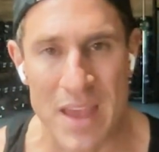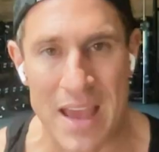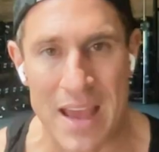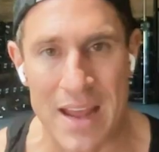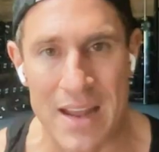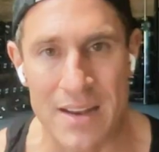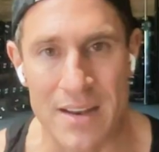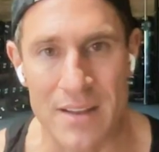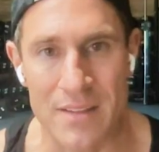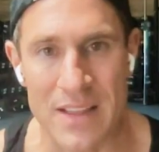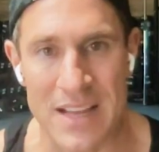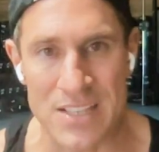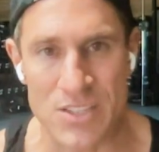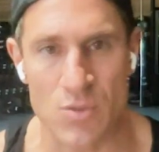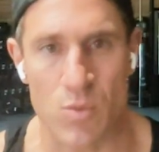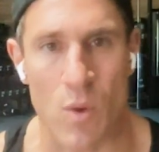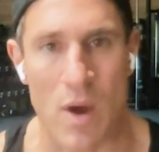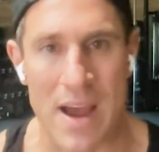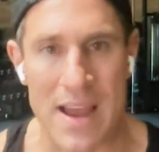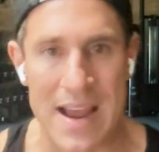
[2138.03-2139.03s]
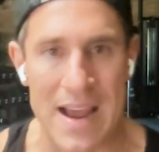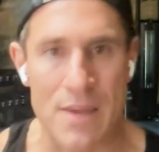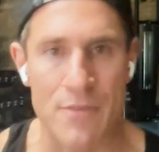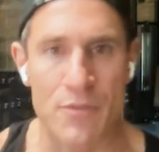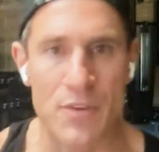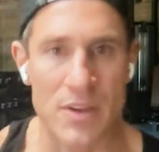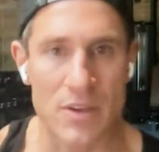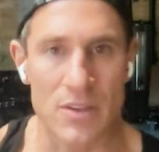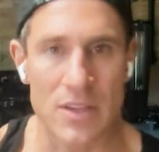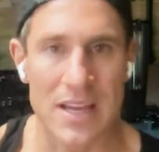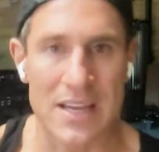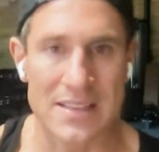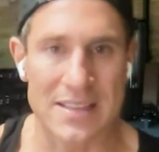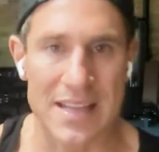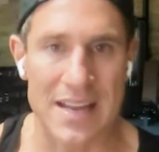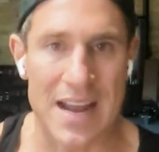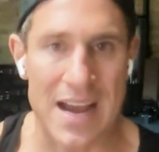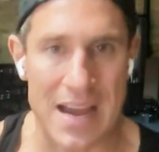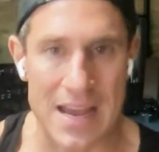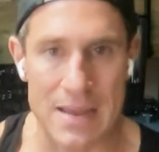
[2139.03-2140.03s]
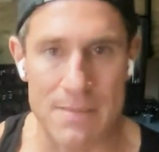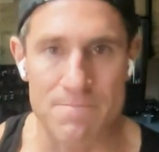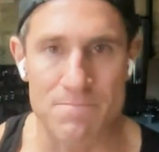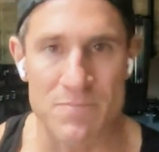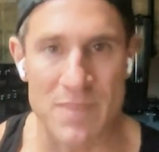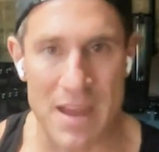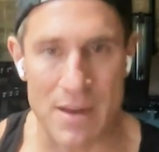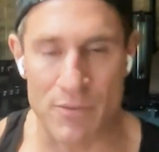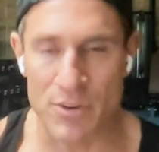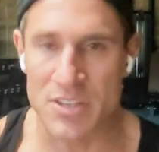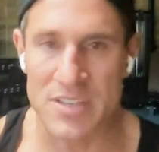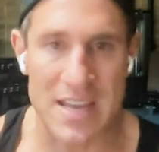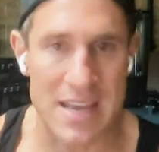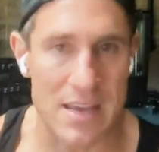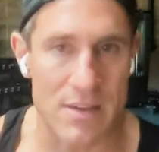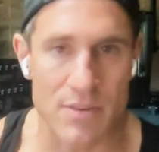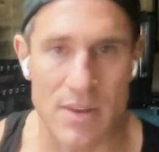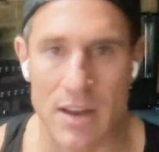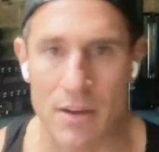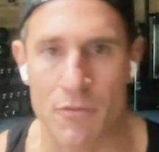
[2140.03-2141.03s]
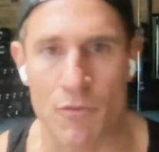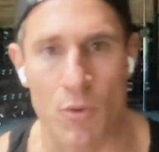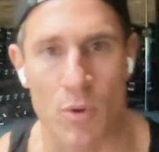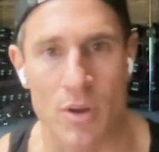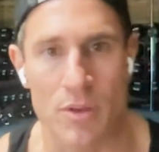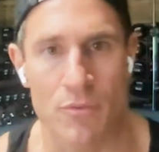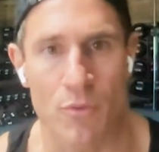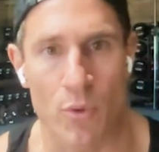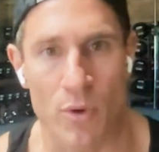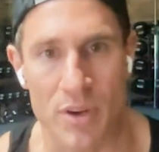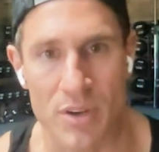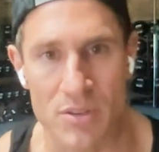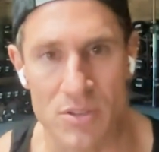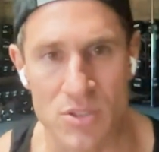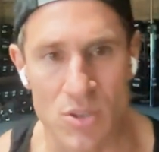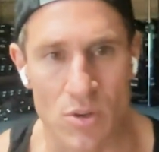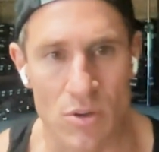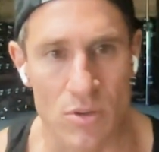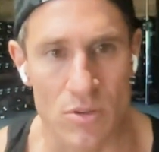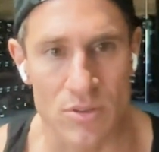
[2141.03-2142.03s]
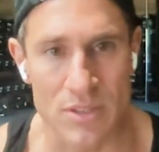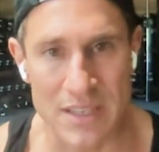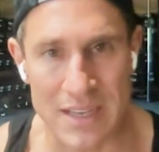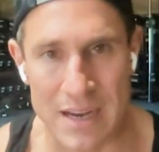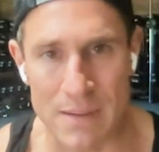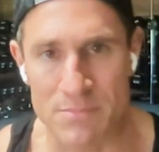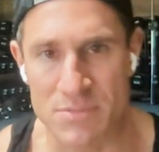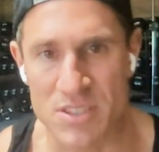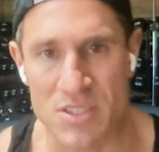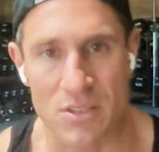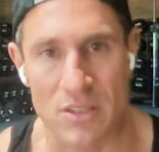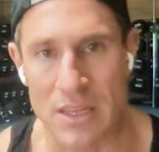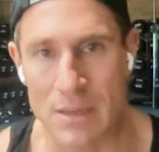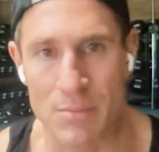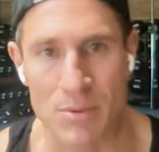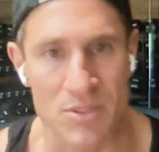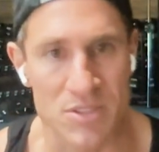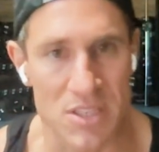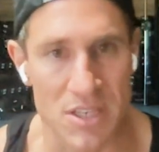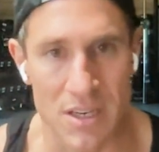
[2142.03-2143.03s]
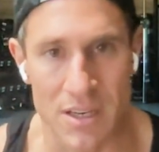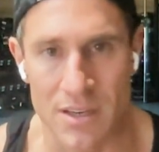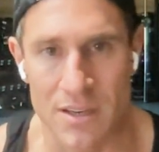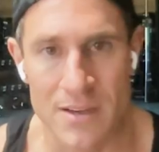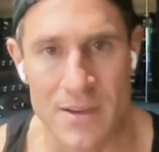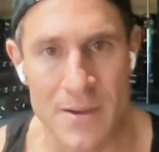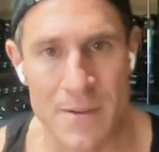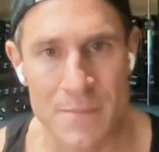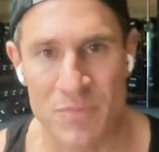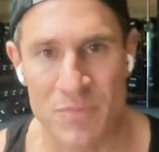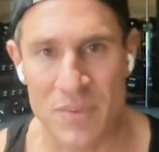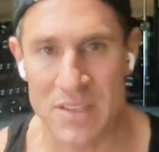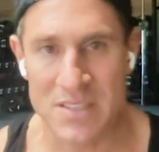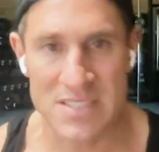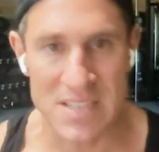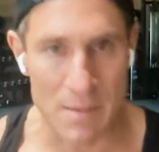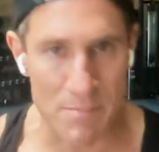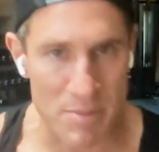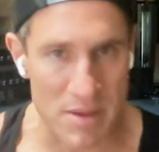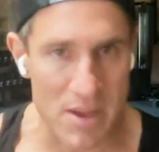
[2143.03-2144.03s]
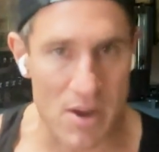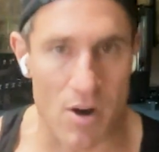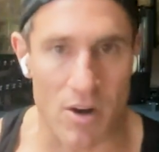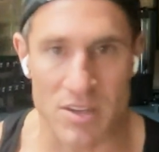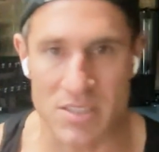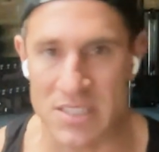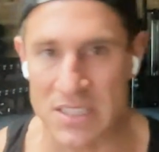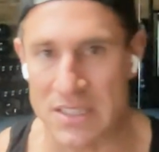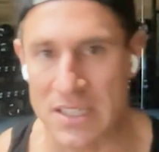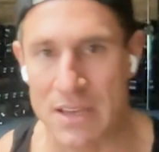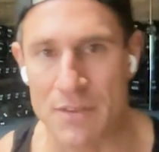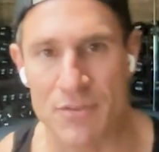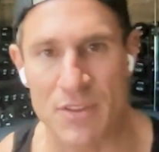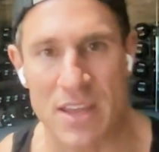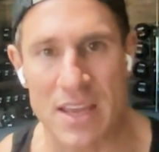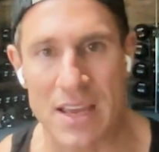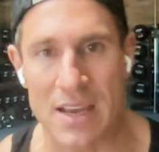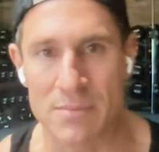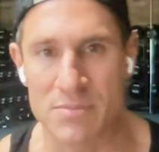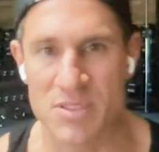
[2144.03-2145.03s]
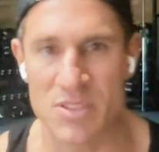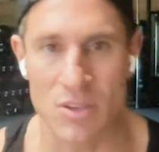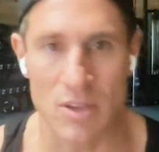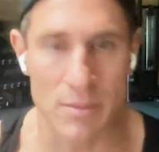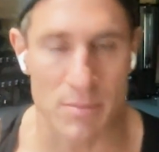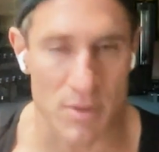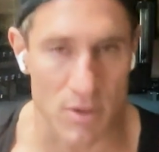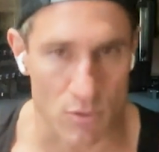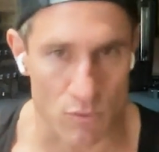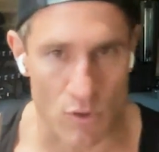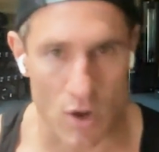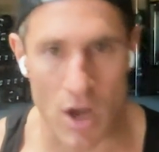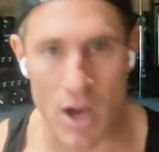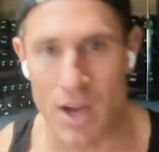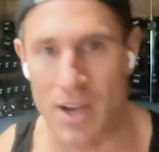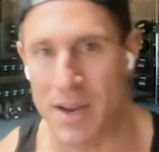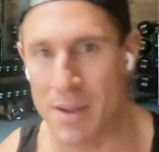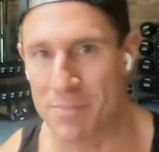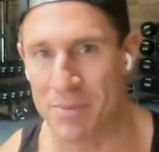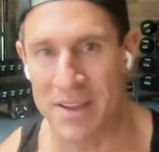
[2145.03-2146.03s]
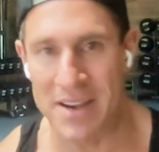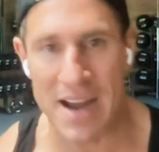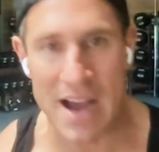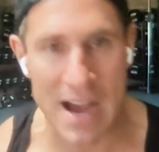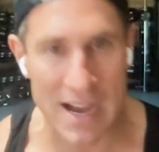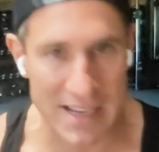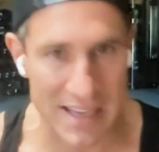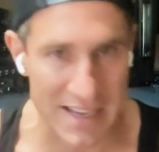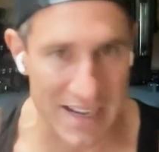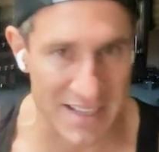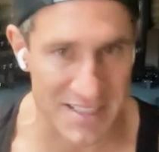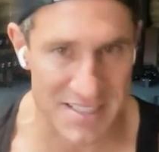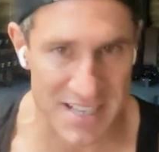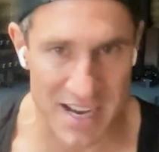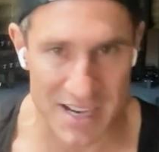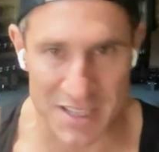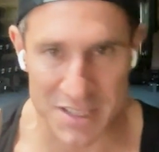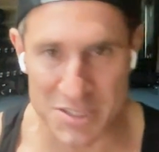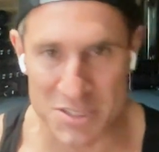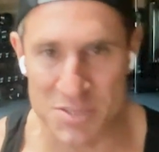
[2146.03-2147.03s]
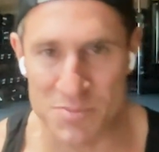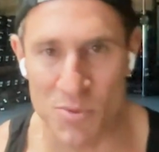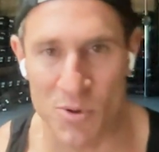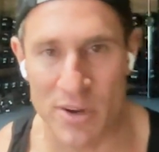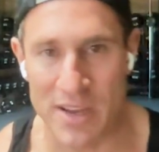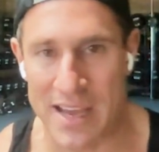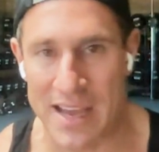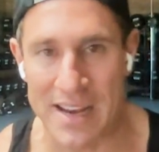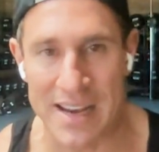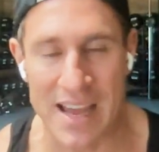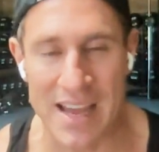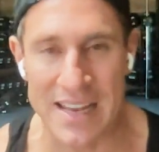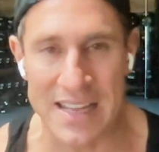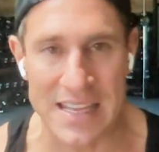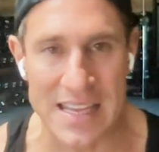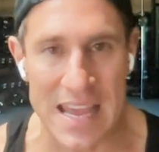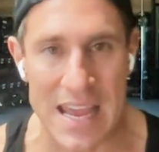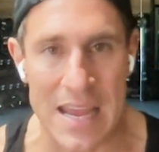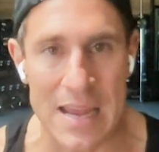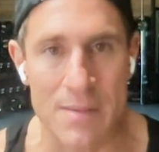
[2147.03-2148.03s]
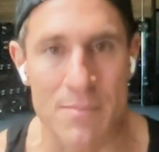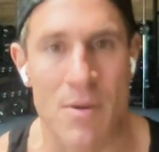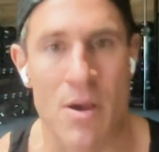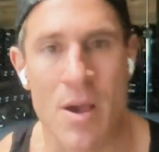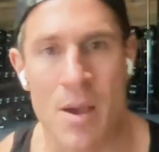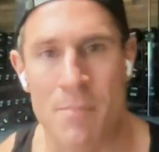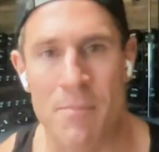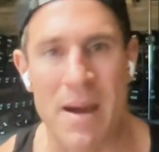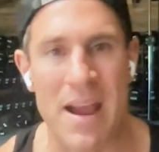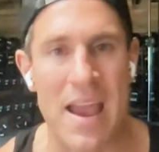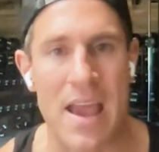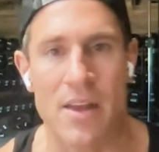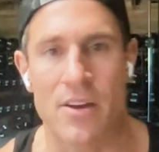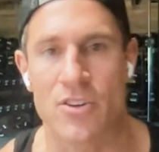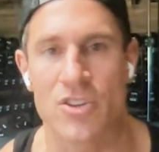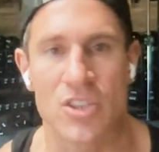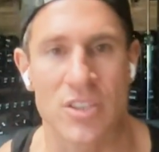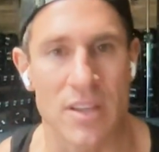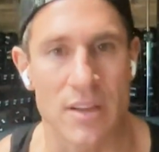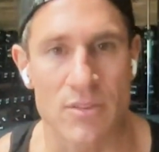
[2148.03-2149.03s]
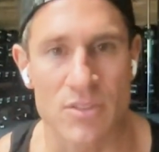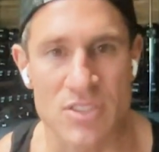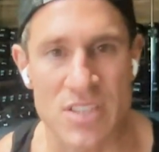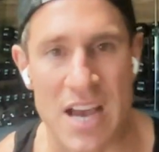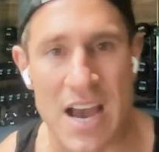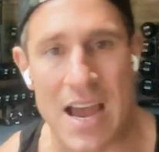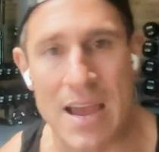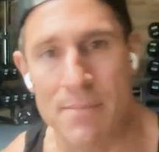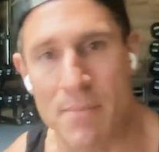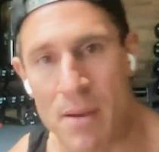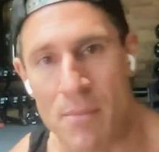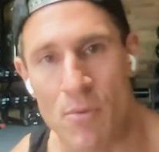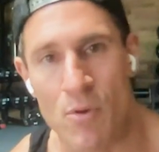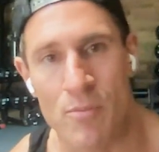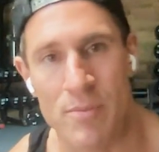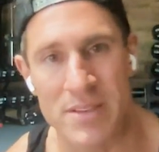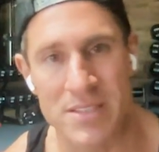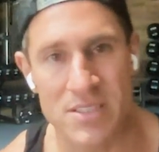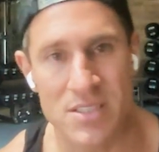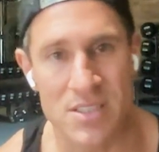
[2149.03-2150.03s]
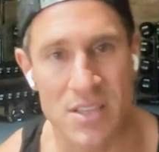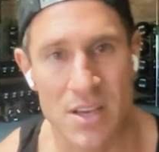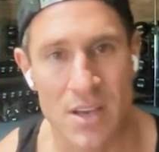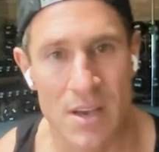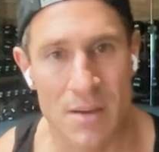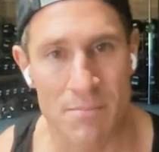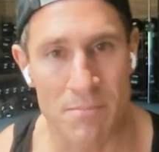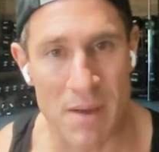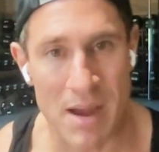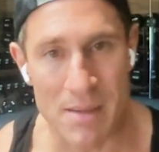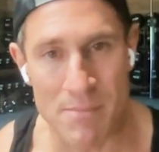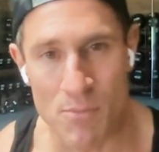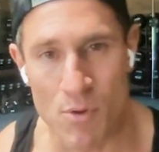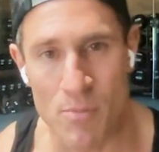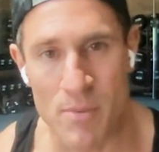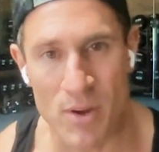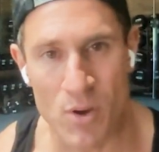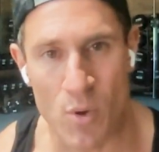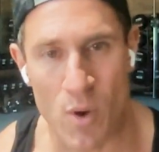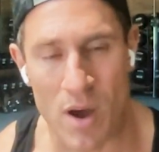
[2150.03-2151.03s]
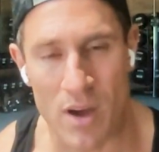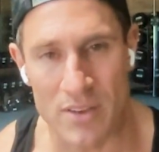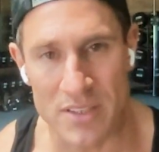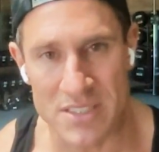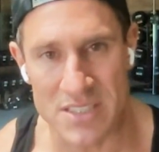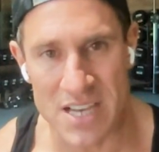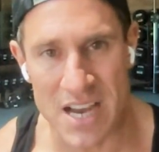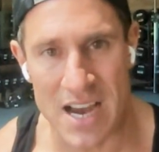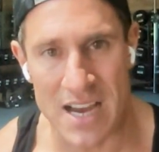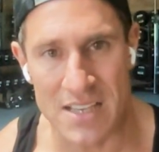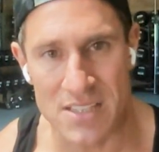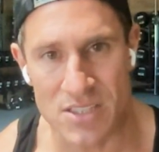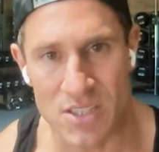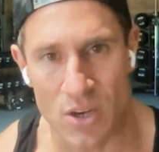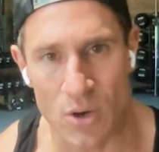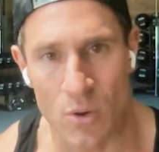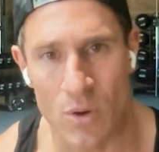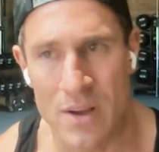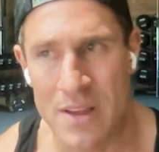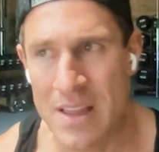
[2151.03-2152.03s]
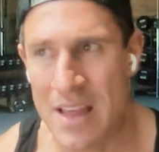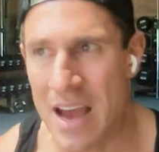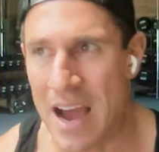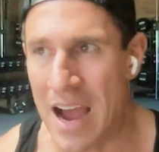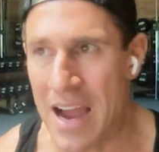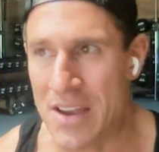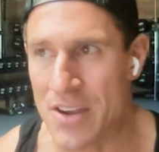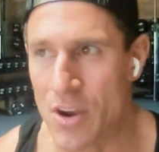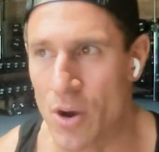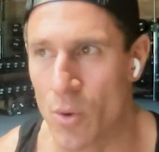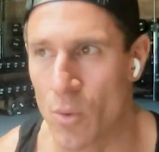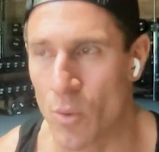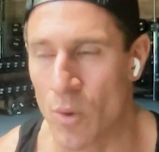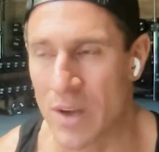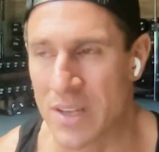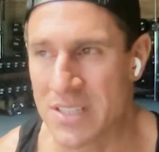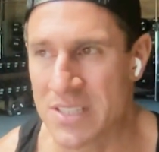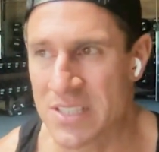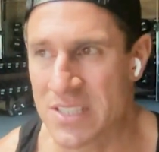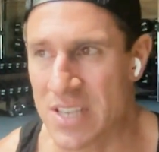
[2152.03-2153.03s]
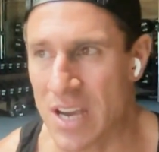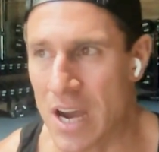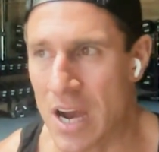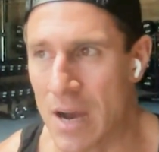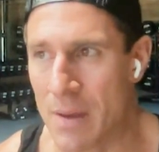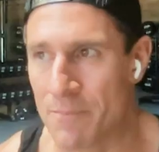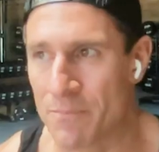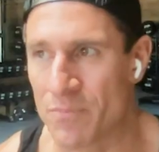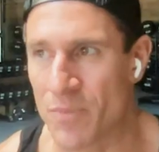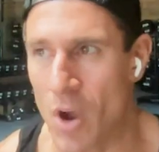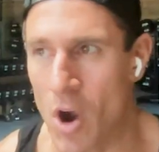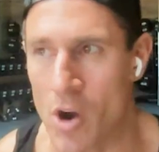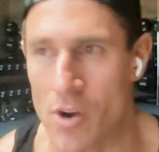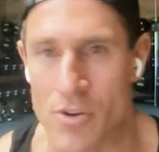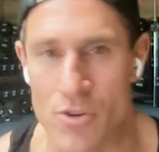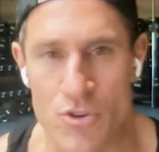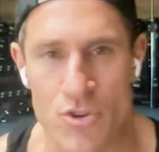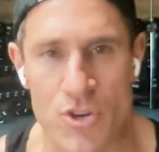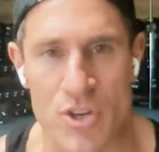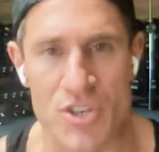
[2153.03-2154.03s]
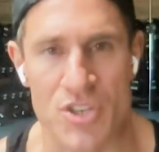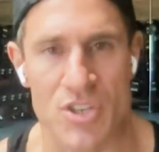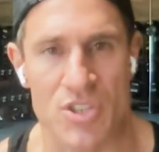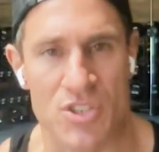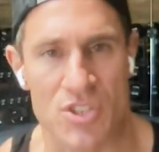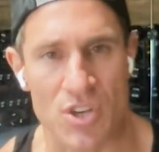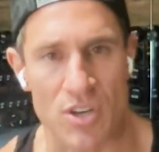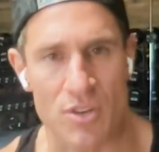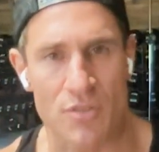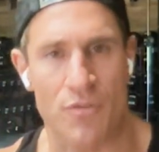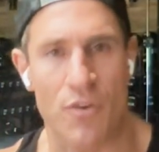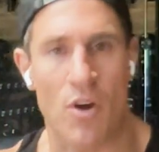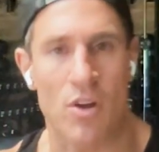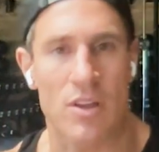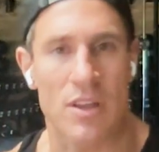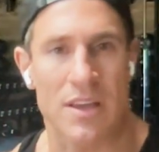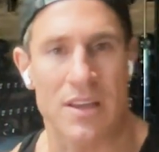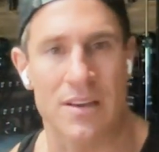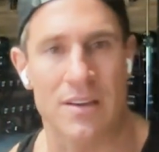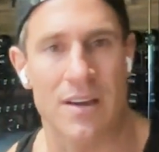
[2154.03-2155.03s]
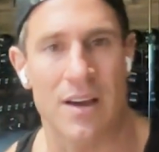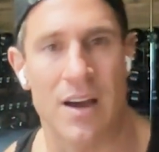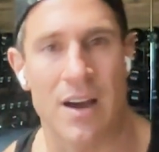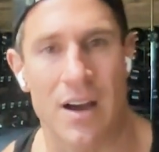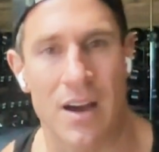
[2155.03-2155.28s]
And that's why I feel like that I, every day, even at 44 years old, like, I'm still able to set PRs and lifting. I'm still able to run. I played hockey, ice hockey this morning at a game. My energy level's high. My movement quality's high. So I know once our nutrition starts falling,